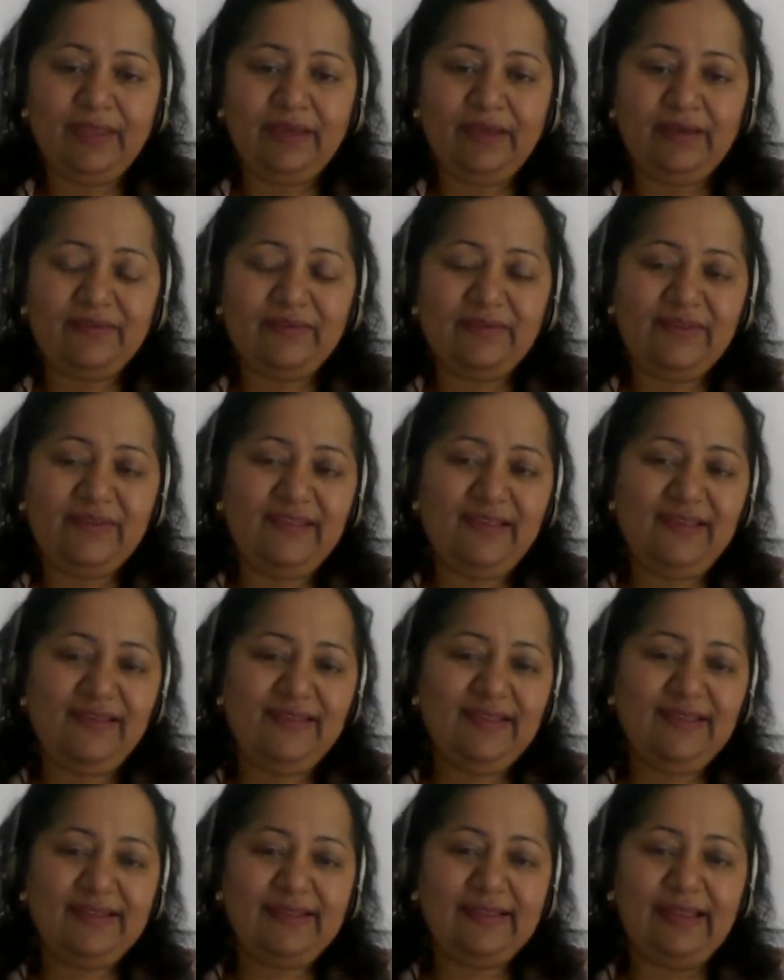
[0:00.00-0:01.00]
So he says
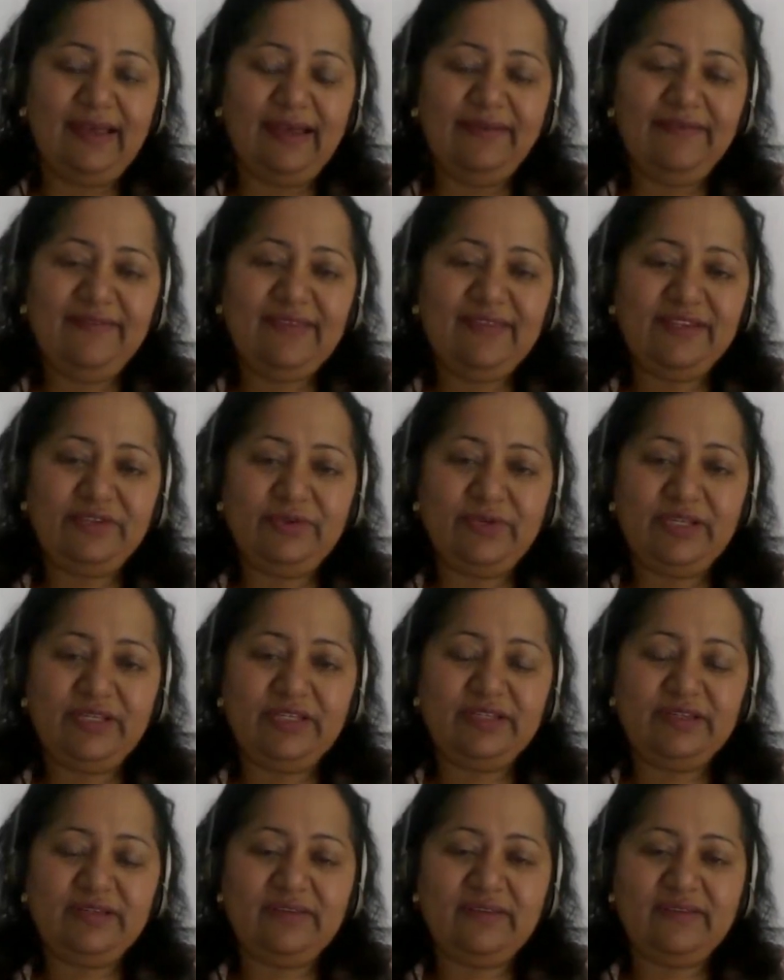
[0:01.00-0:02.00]
that life
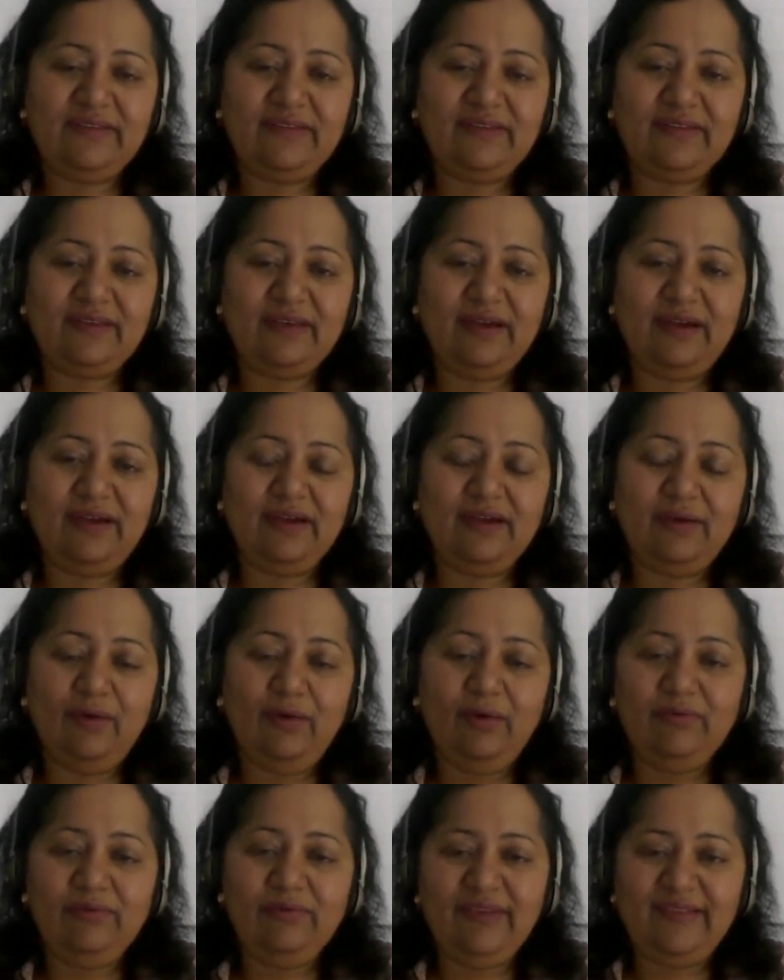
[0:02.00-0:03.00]
situations are
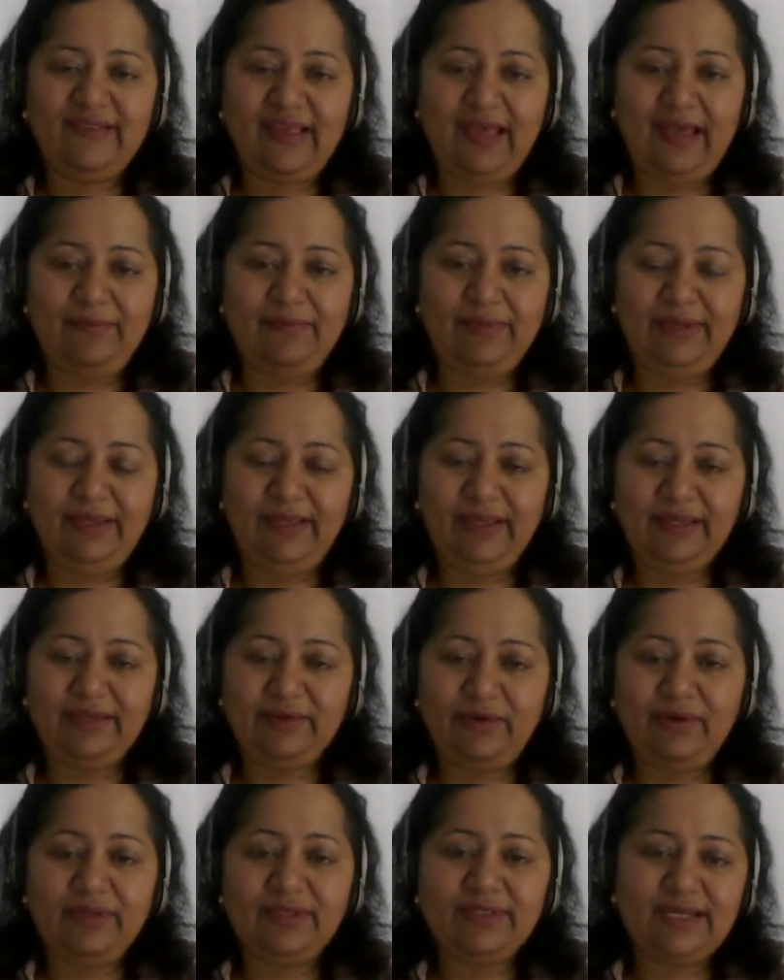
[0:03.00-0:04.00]
always happening at
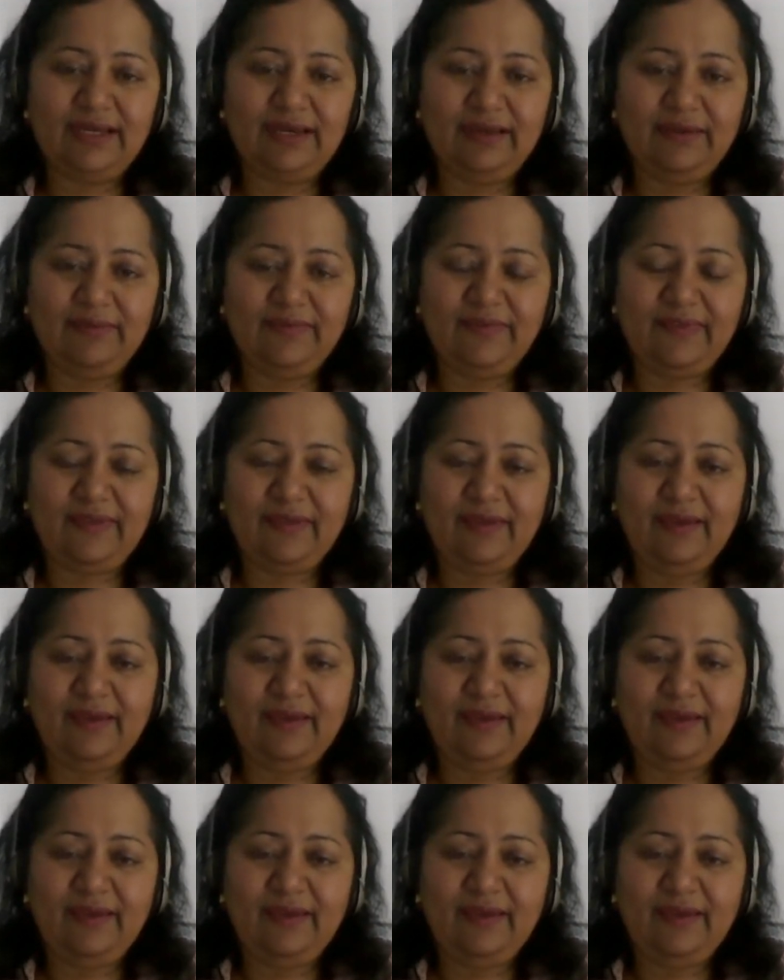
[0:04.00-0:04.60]
all times.